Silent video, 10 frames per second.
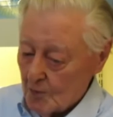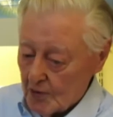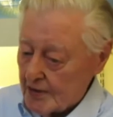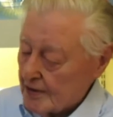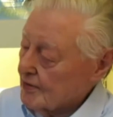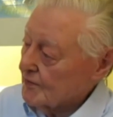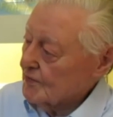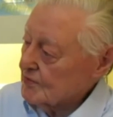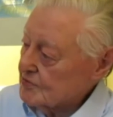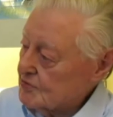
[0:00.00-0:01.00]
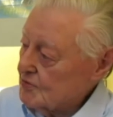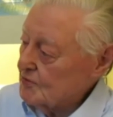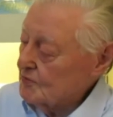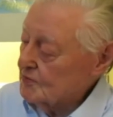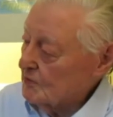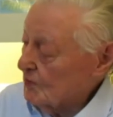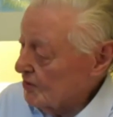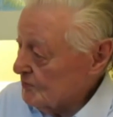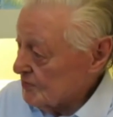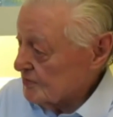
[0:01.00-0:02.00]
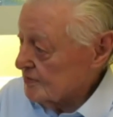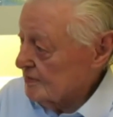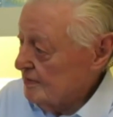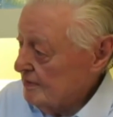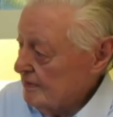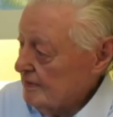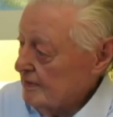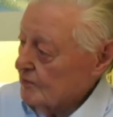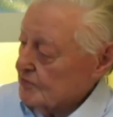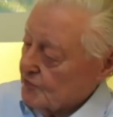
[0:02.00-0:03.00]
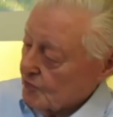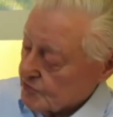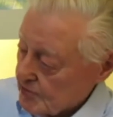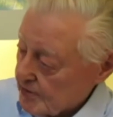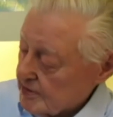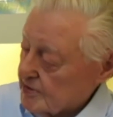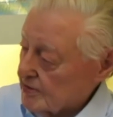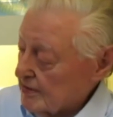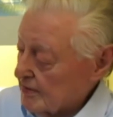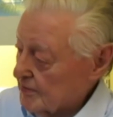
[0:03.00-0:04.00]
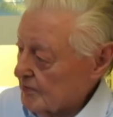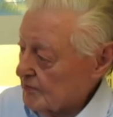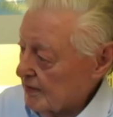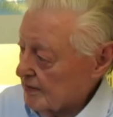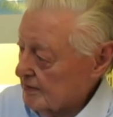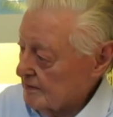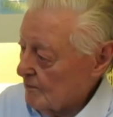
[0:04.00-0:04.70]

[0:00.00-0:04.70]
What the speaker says: working on those two diplomas, which fortunately turned out all right.